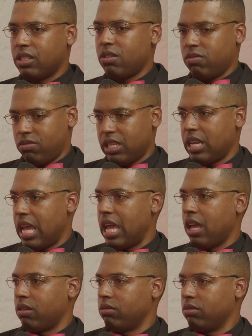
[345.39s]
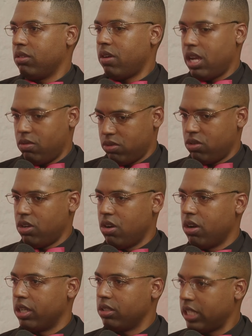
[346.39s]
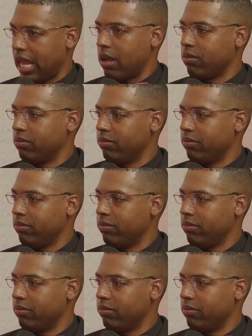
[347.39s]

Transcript: sit, sit down. Mm-hmm. All right, what you doing? Chill out.